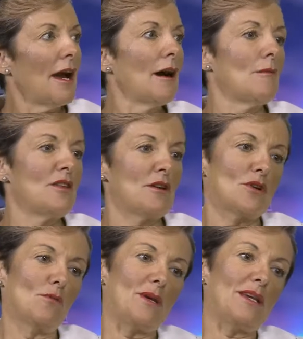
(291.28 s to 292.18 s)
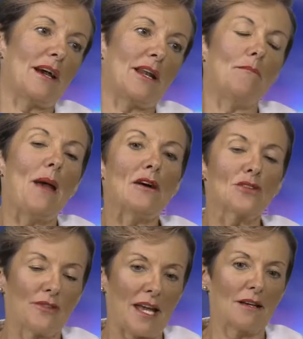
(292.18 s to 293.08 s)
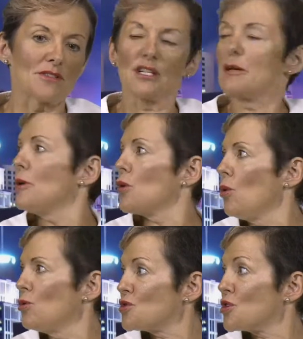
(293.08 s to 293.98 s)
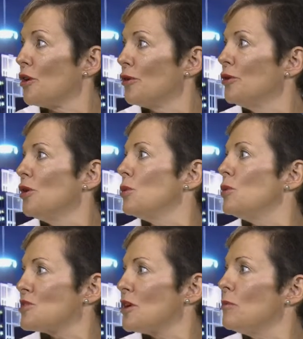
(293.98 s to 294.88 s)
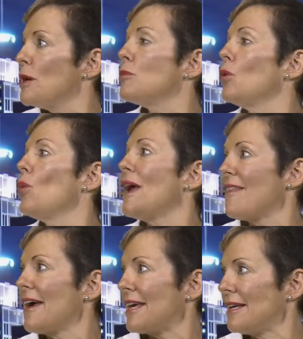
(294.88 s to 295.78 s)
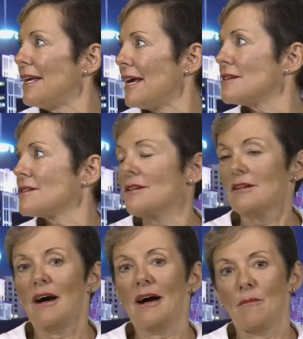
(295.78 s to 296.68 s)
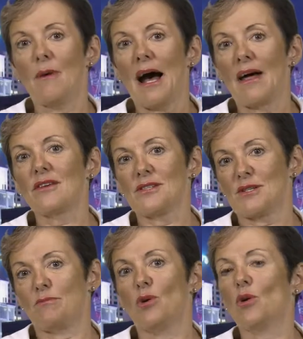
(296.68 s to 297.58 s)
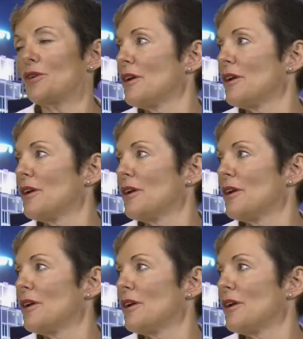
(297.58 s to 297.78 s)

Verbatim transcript: Um, there will be an amount of counselling, but also we'll tell people where they can get um, other support.